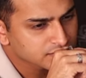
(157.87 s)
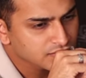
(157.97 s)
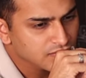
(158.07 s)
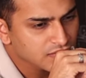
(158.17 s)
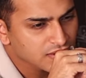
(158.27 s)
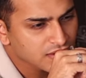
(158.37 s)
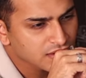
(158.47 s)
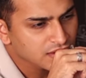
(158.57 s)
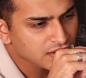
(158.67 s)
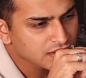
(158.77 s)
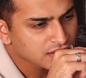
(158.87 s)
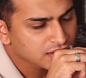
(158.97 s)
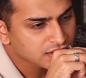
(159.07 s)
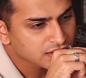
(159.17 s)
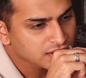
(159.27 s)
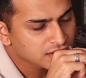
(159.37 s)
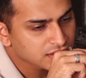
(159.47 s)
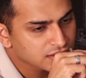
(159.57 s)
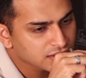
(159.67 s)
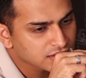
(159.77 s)

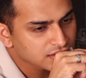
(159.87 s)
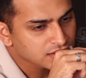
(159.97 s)
(not speaking)